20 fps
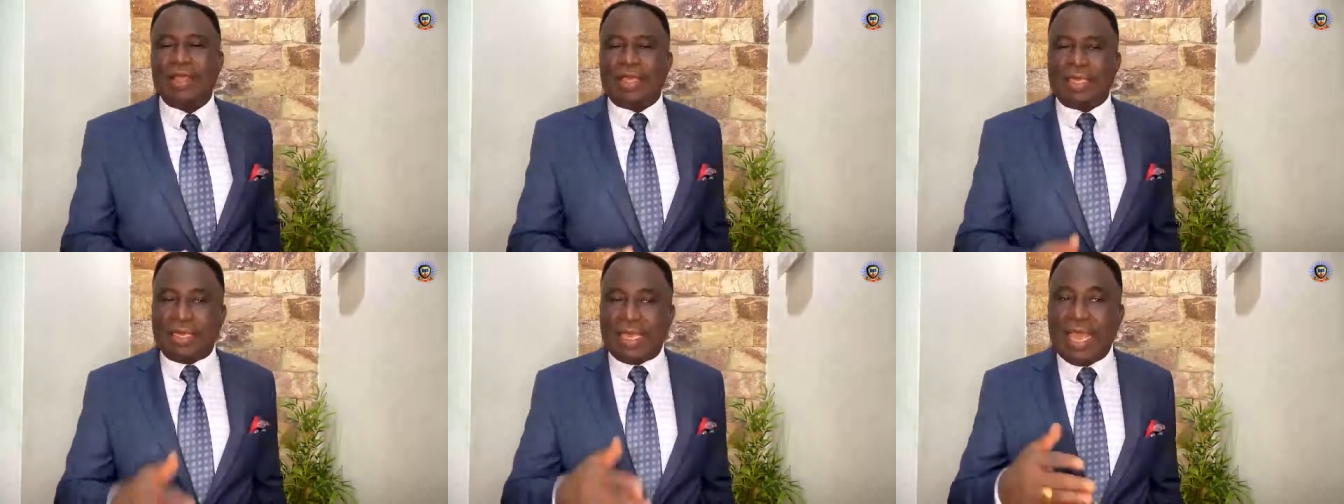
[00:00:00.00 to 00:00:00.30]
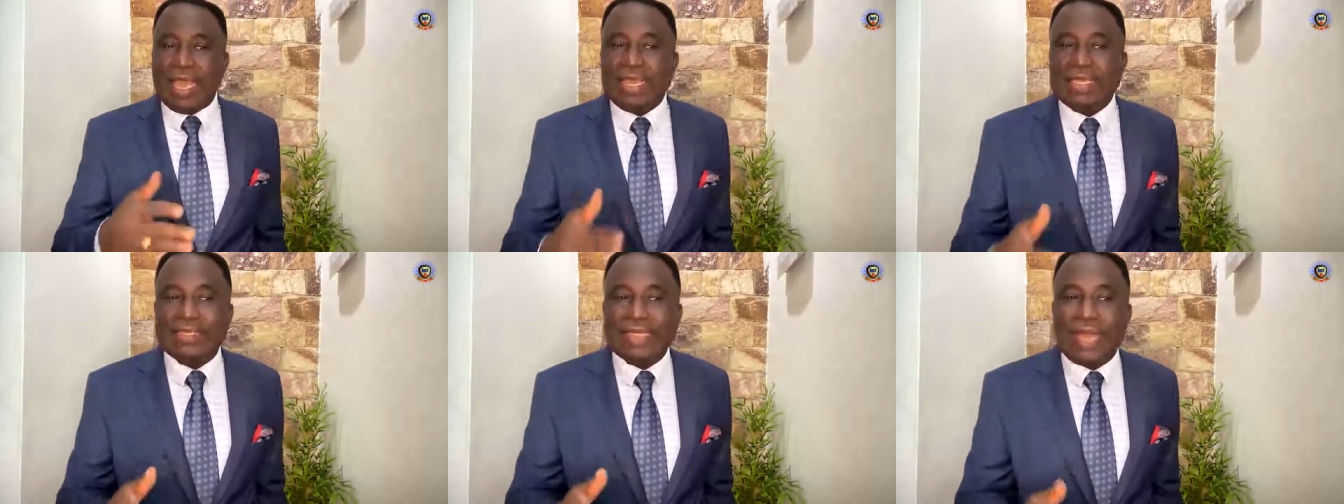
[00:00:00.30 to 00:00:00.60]

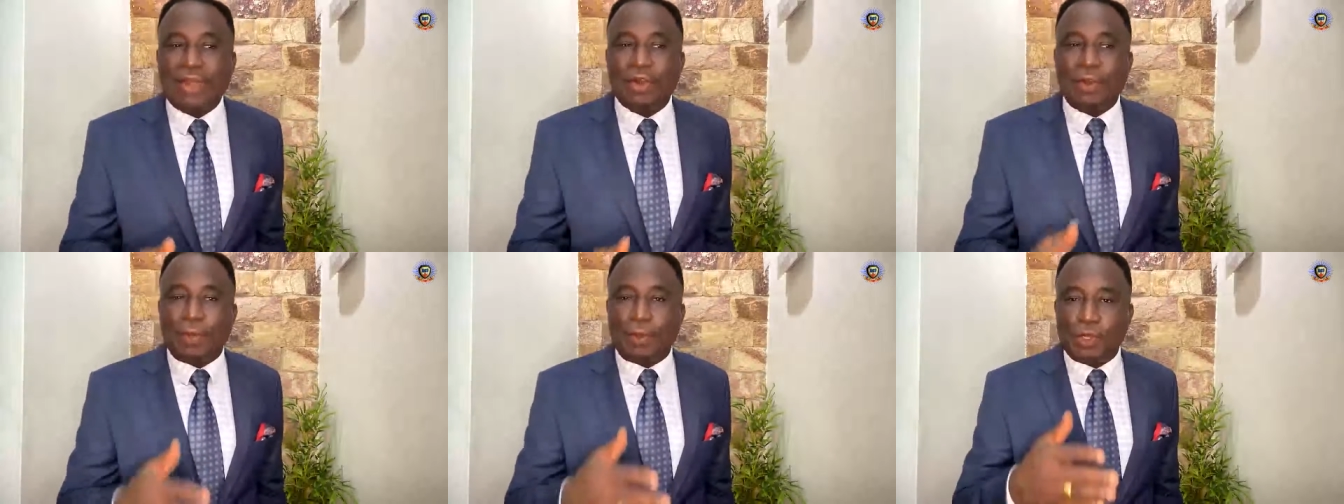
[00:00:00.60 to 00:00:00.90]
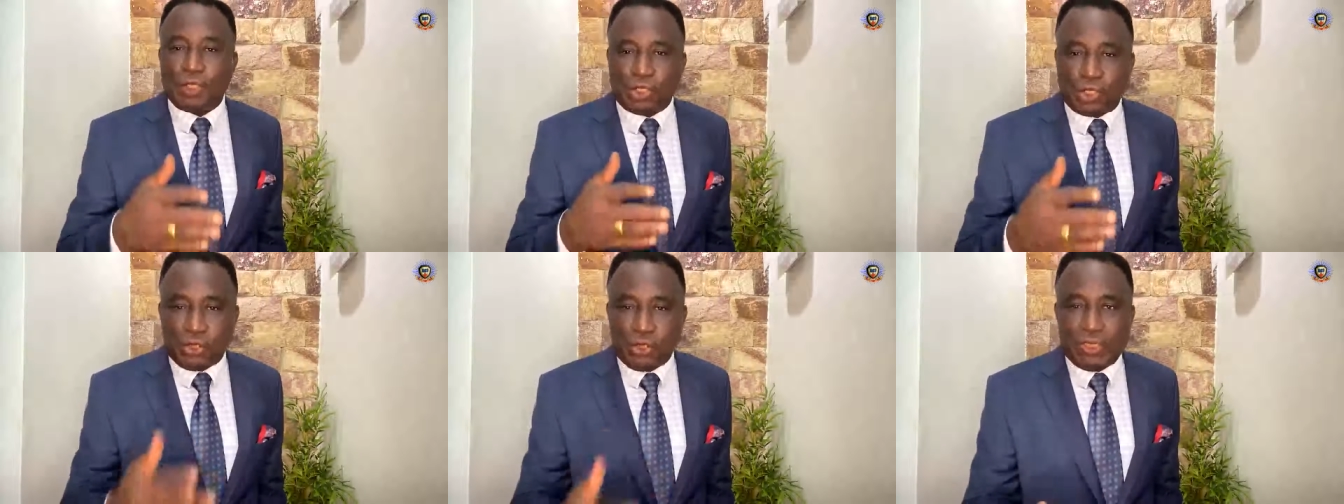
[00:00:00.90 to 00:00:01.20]
Here is an
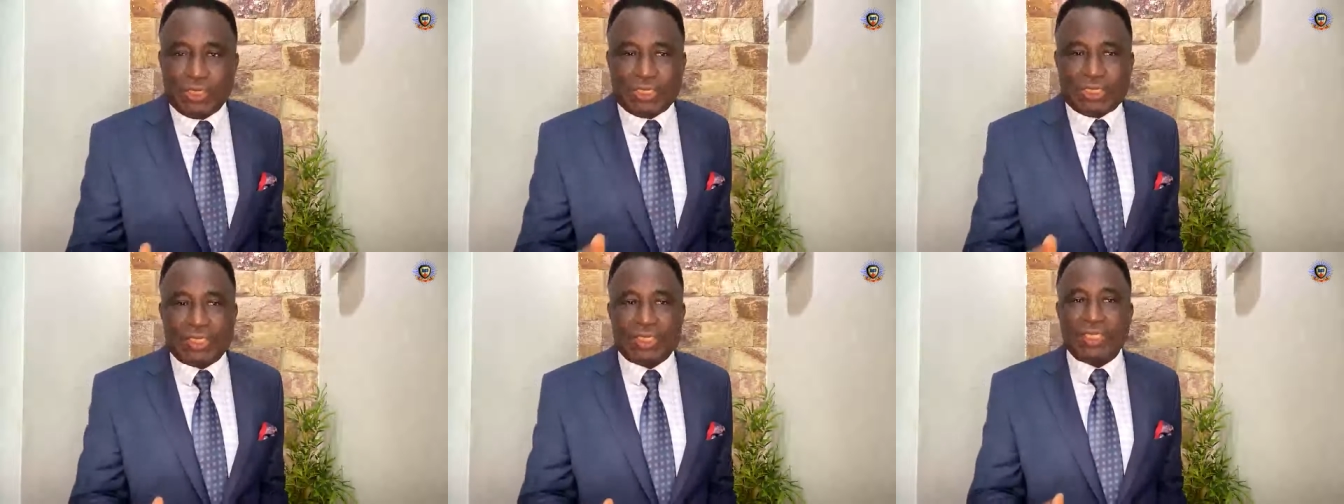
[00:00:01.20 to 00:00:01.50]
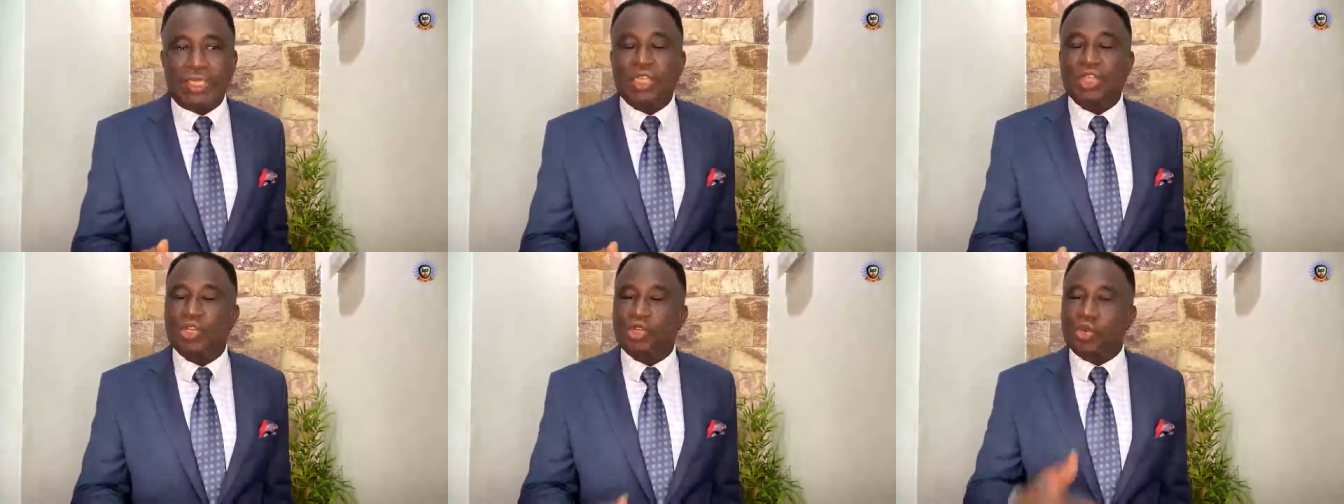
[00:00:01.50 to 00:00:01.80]

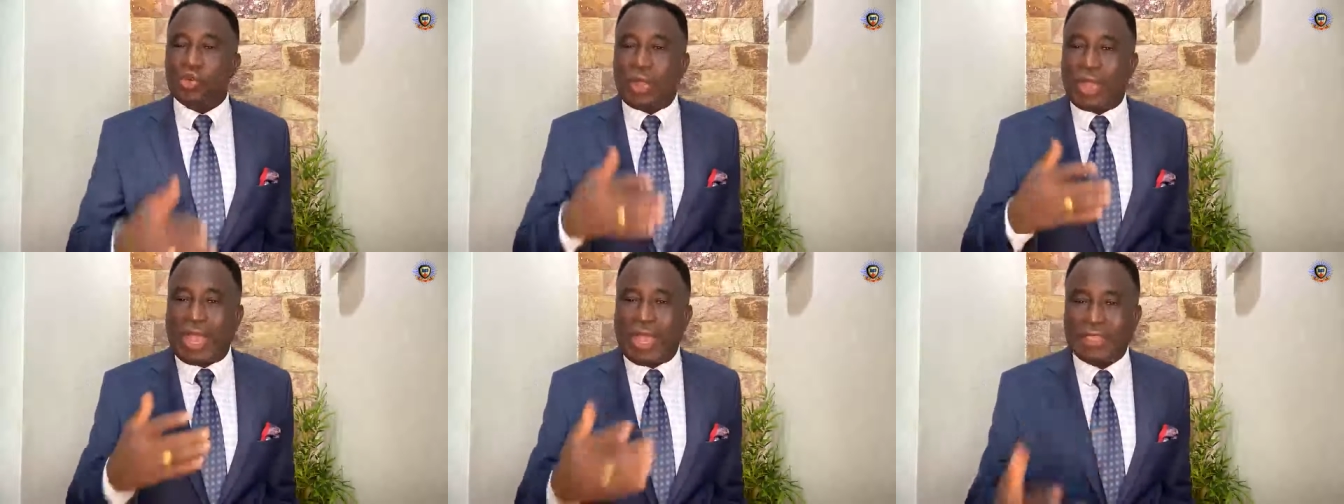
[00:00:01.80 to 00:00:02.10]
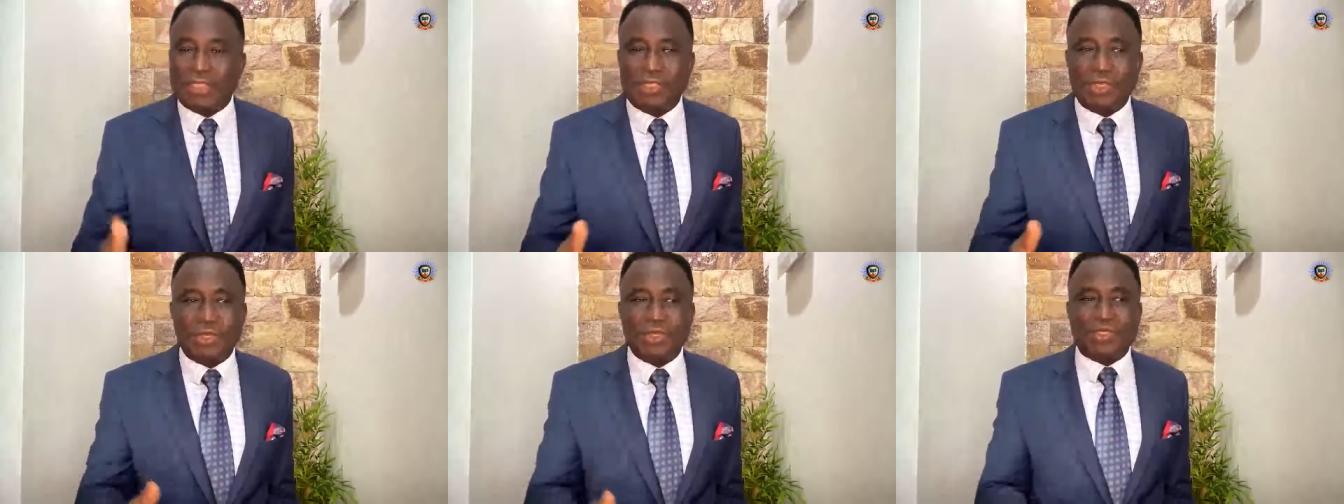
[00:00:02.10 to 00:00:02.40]
opportunity to
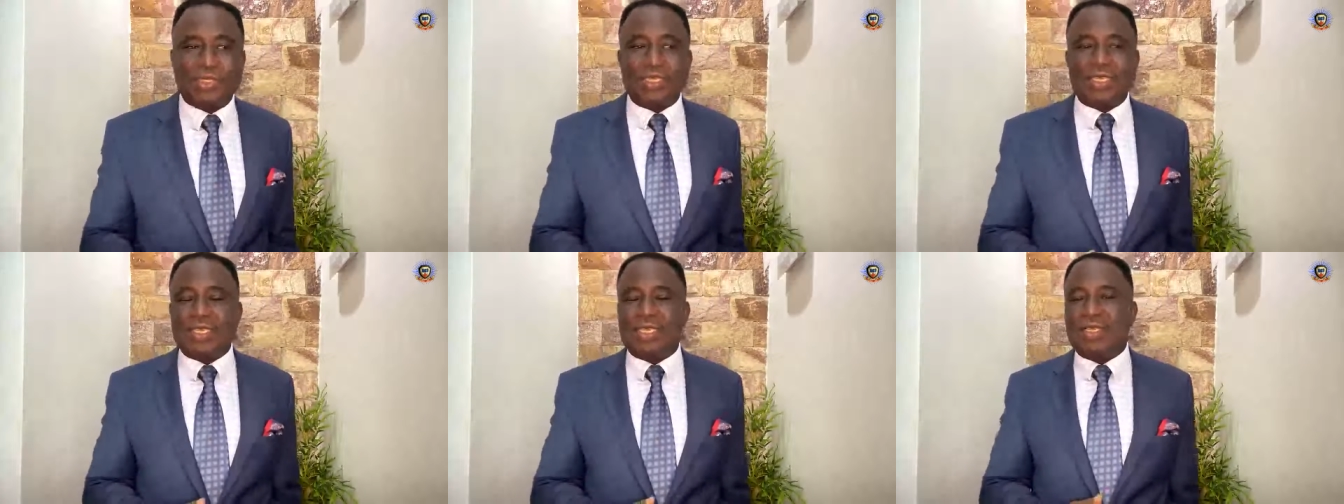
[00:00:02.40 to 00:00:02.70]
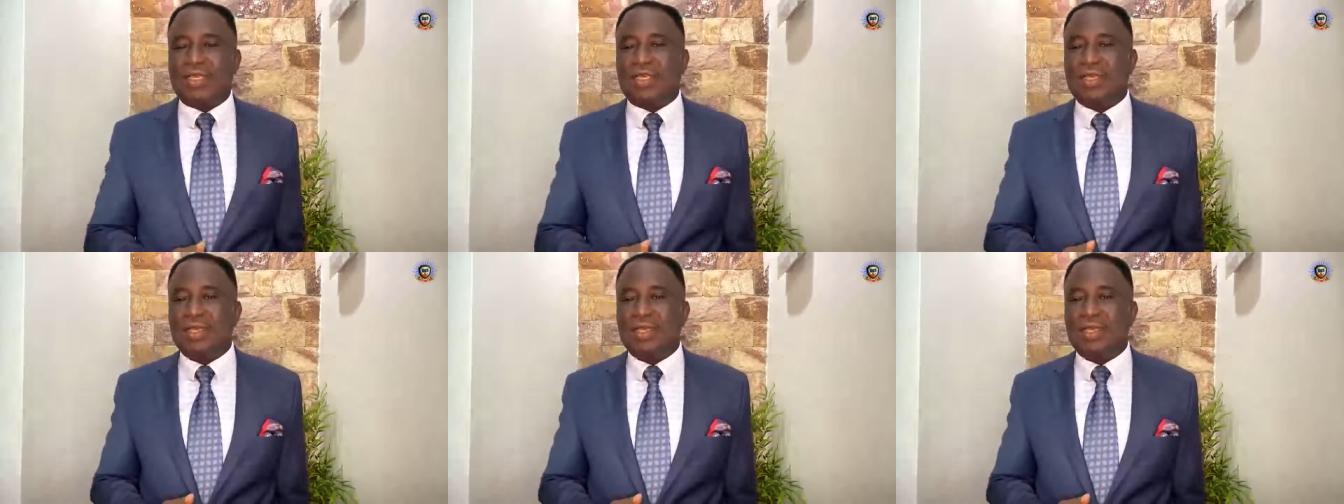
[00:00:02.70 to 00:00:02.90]
cast your seed